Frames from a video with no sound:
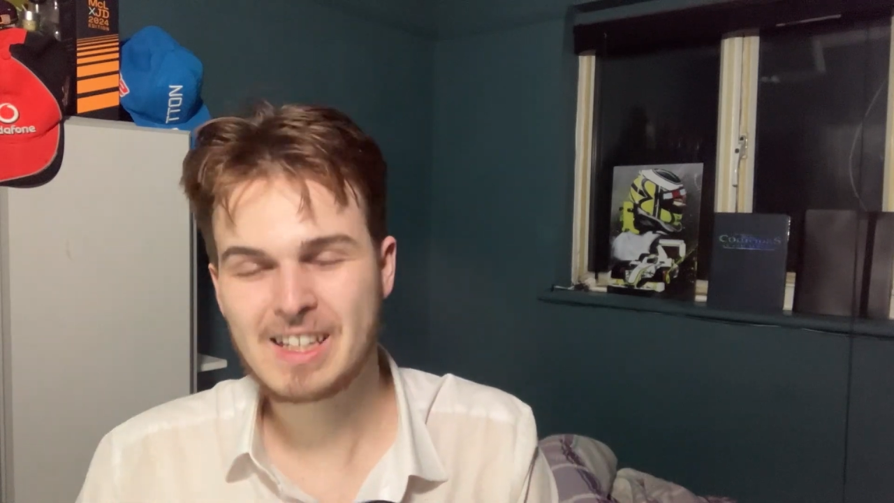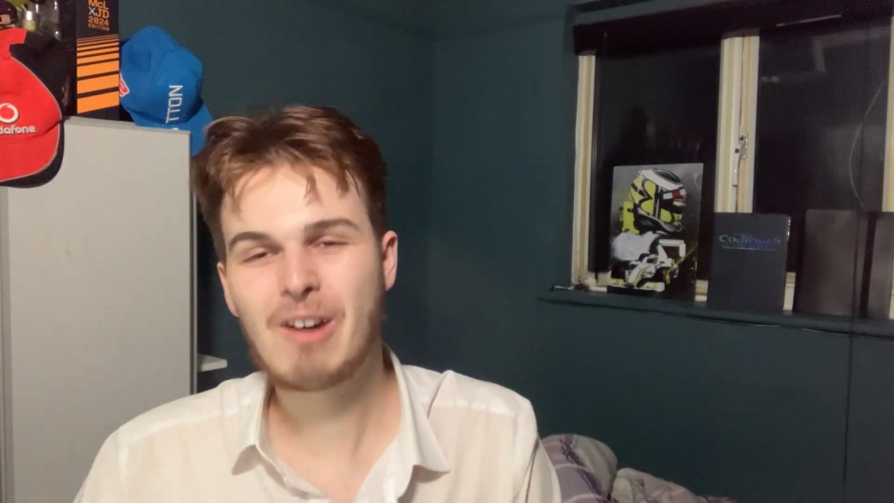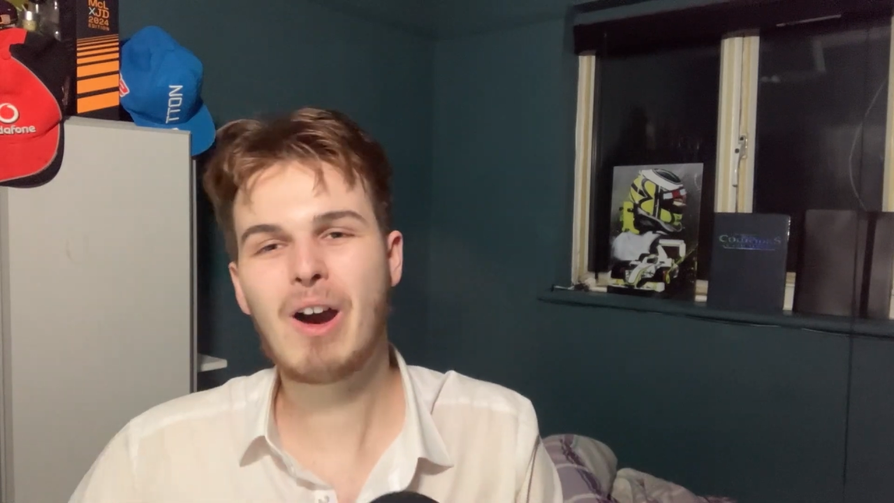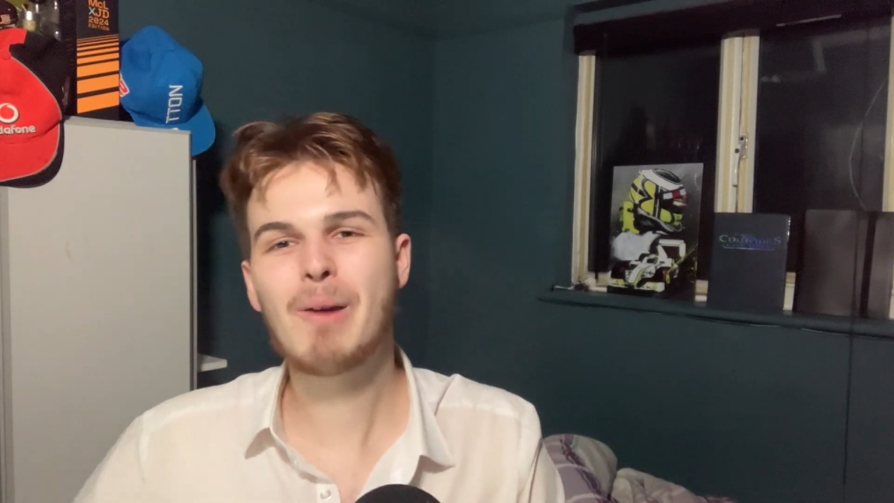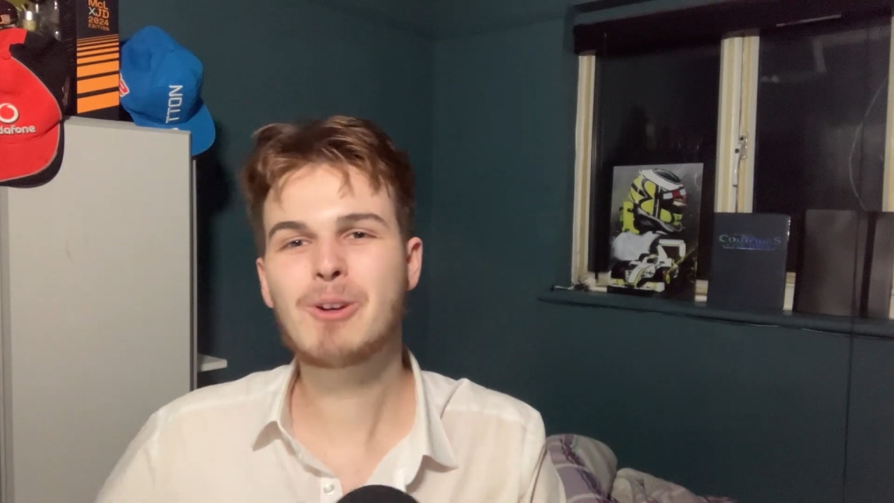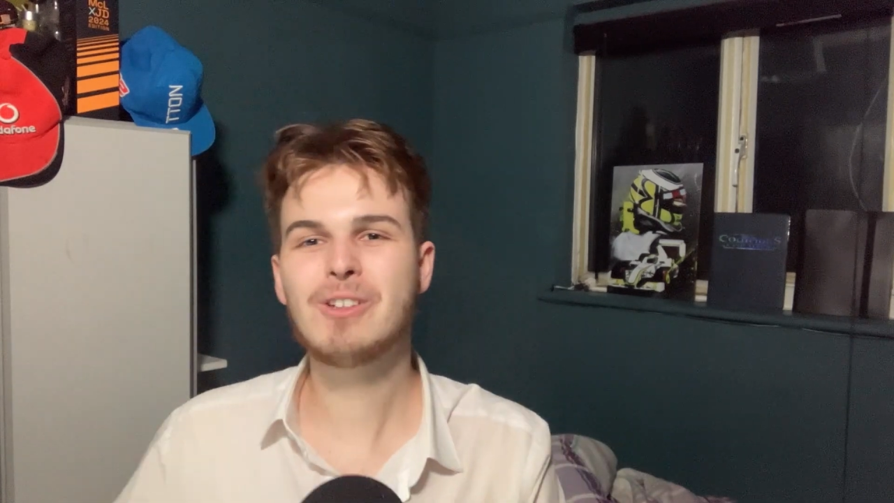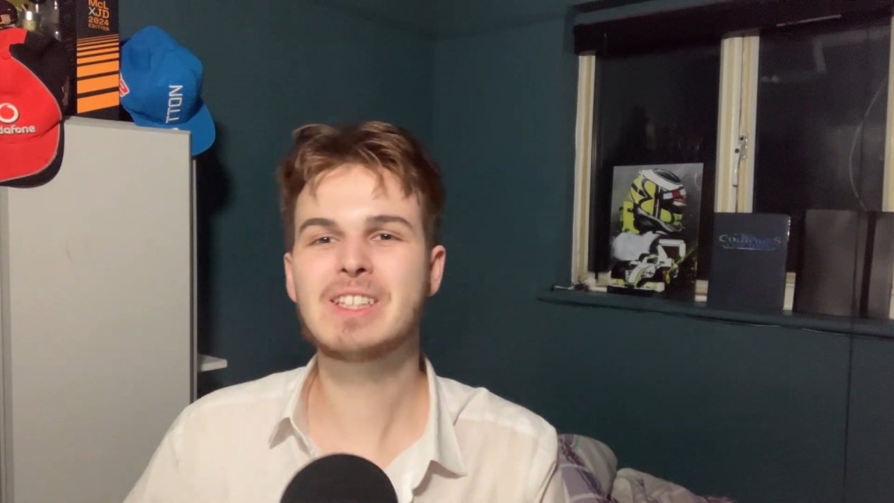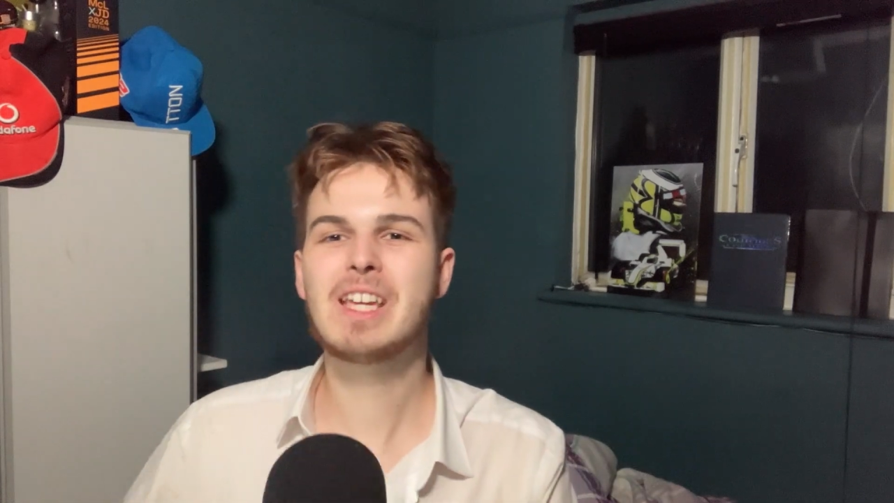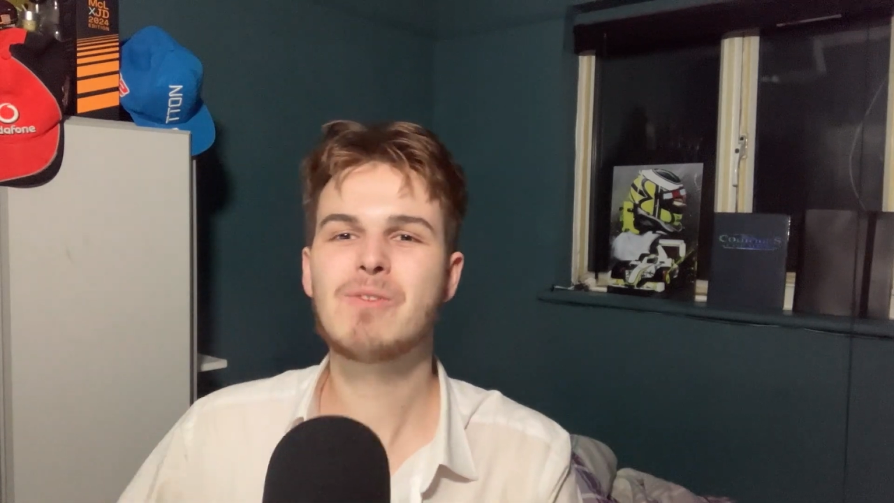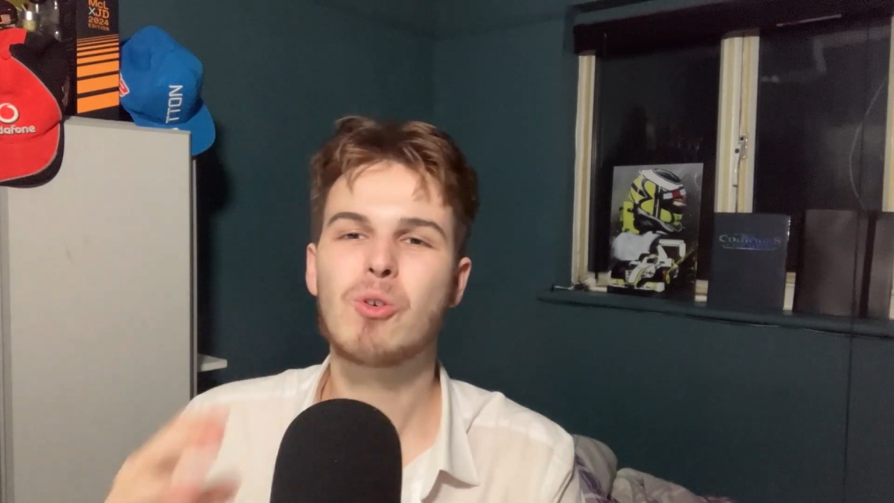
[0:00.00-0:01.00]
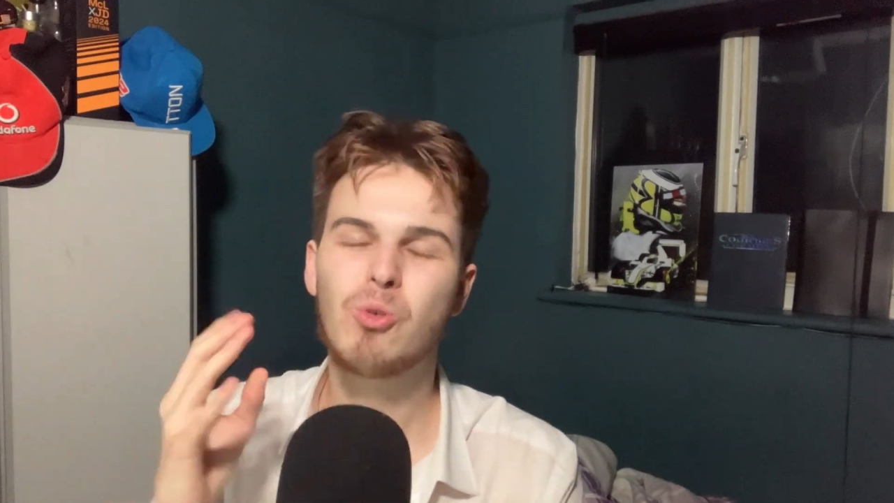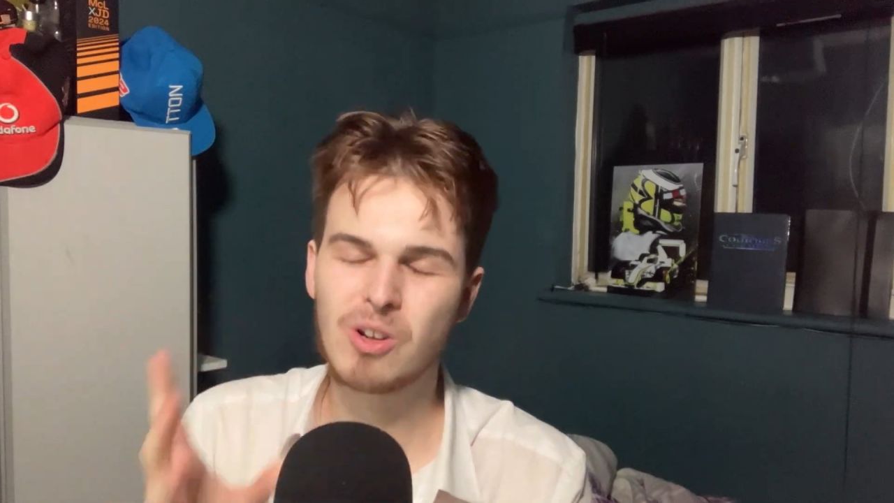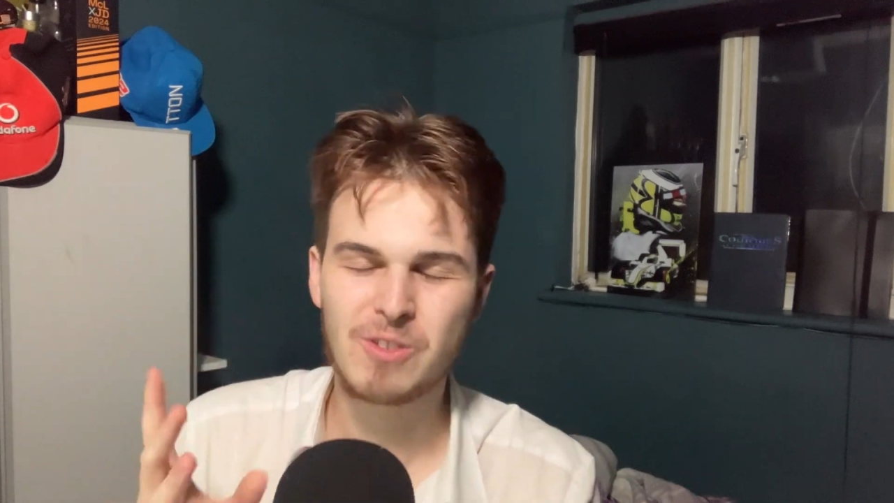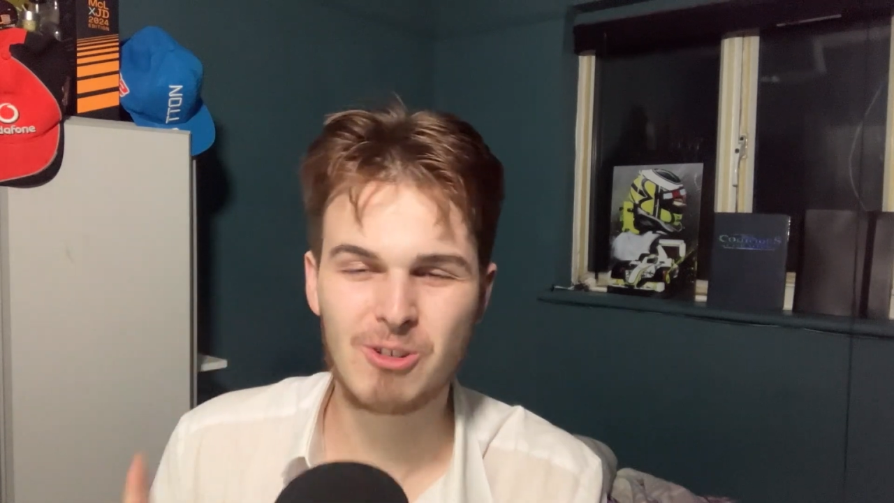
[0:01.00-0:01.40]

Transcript: Now, I'm going to give all of